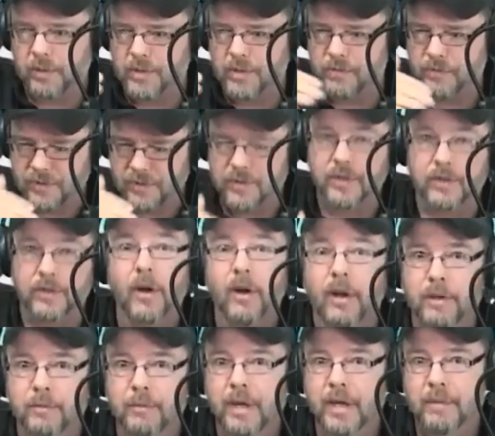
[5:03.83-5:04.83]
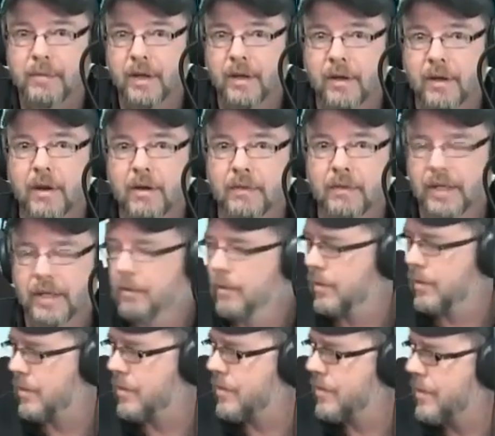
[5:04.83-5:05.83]
it's fixing to talk about carving
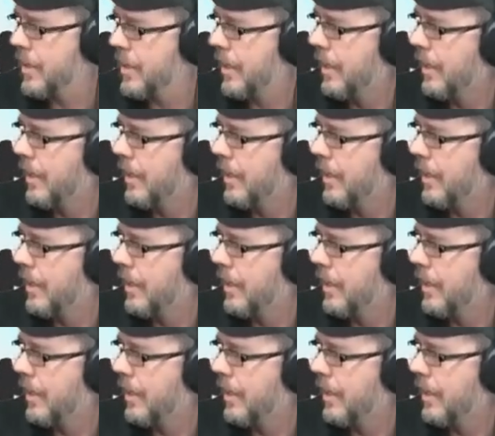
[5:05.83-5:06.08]
images,